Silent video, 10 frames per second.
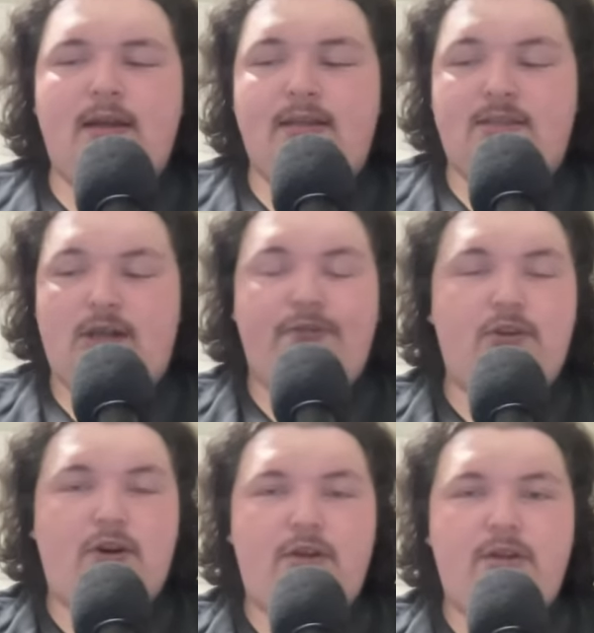It's tough
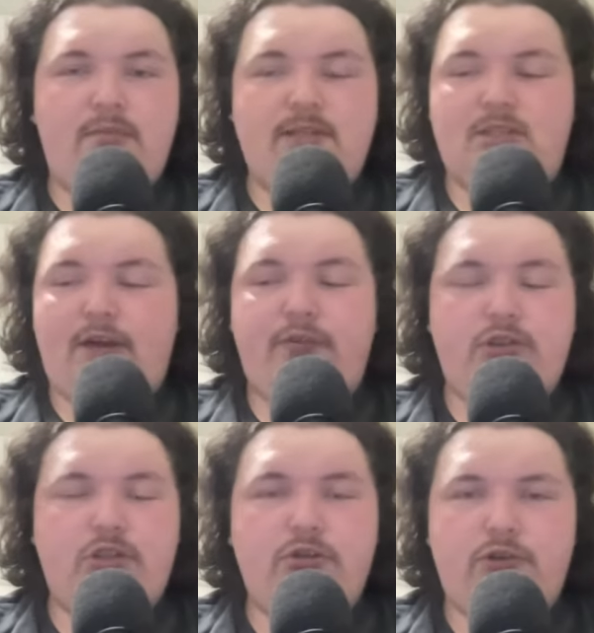to guard them. It's tough
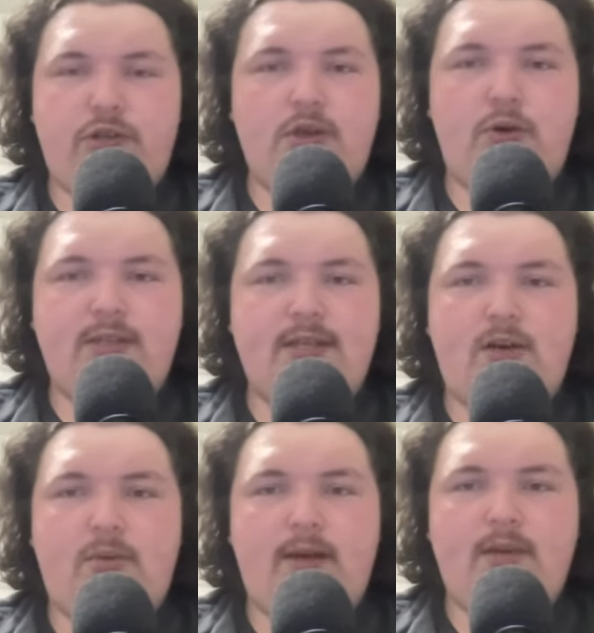to choose who to
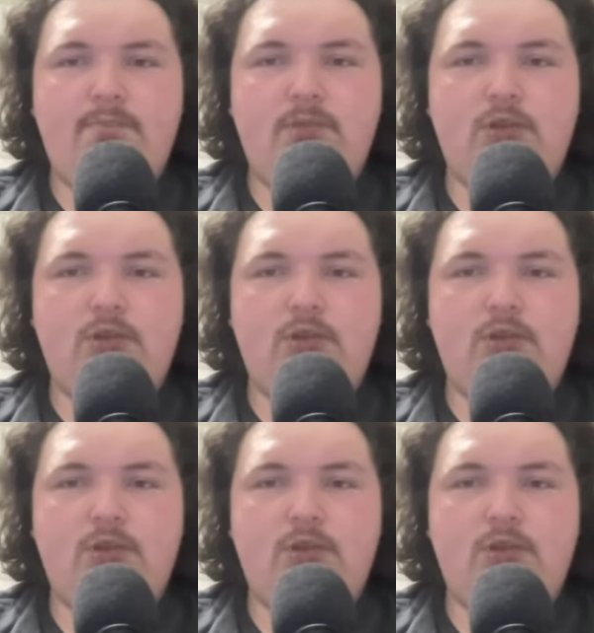take away.